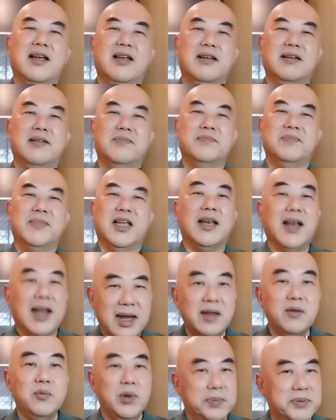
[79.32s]
Um, and I
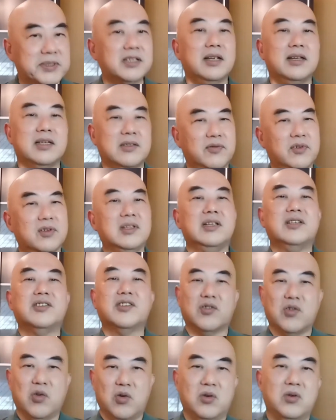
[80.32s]
had websites for these
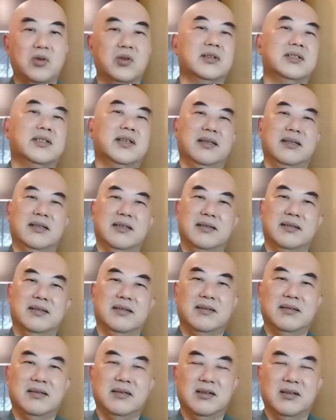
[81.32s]
stores
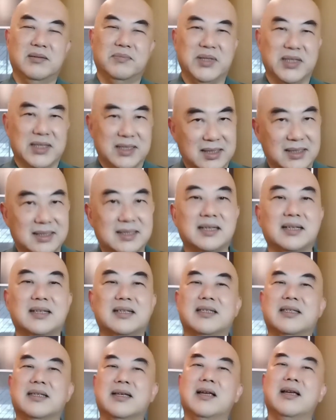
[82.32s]
and
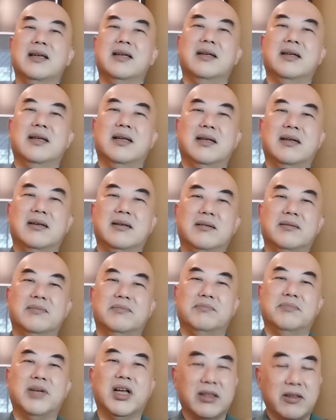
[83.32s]
businesses,
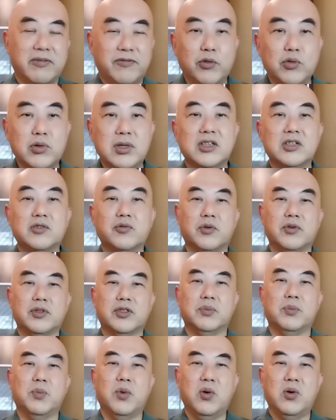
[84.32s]
um, but the focus
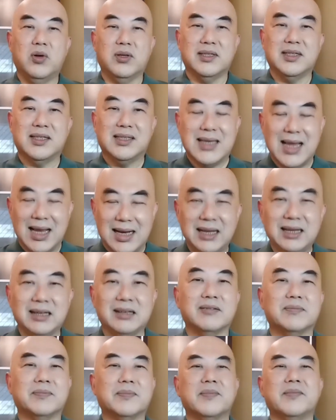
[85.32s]
was more on
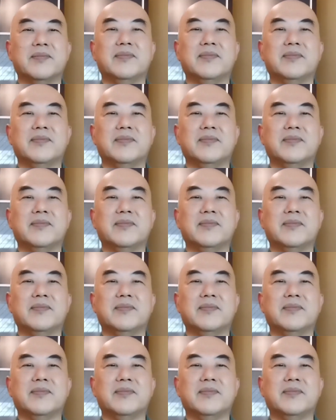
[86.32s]
selling,